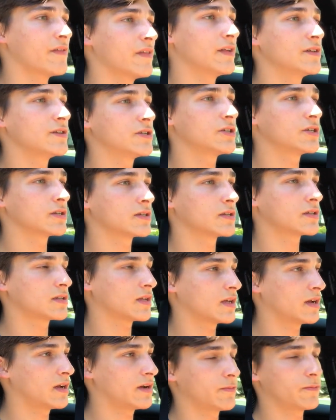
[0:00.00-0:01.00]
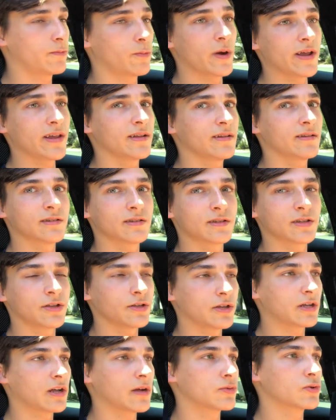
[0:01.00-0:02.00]
then just wait until you
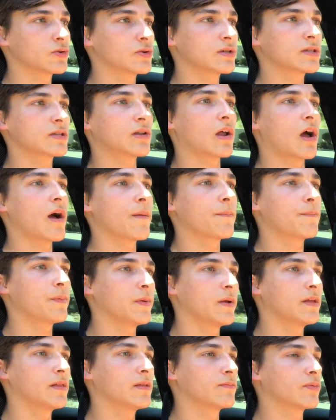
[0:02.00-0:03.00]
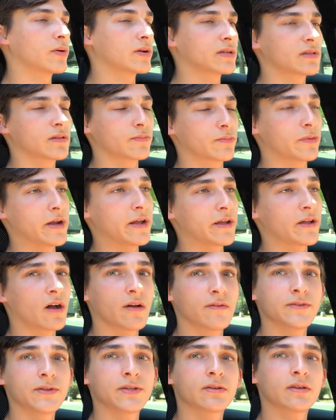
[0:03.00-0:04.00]
come to a stop and then press the brake,
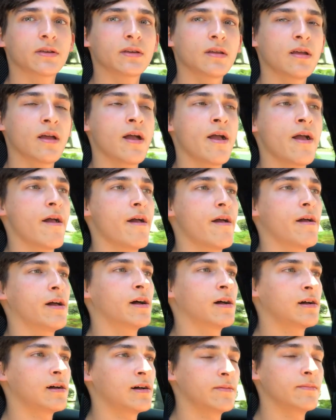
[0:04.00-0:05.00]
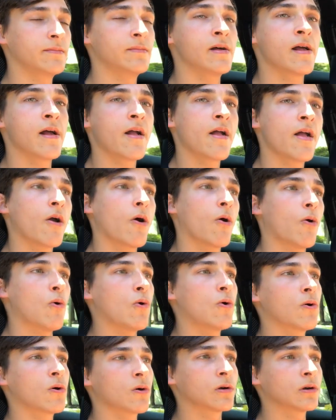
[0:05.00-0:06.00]
obviously.
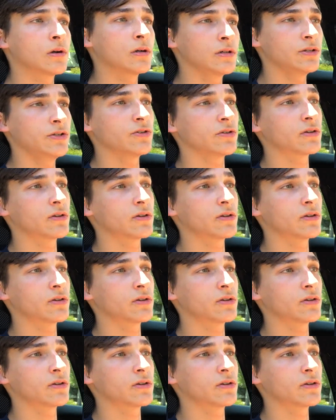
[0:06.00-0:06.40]
Or you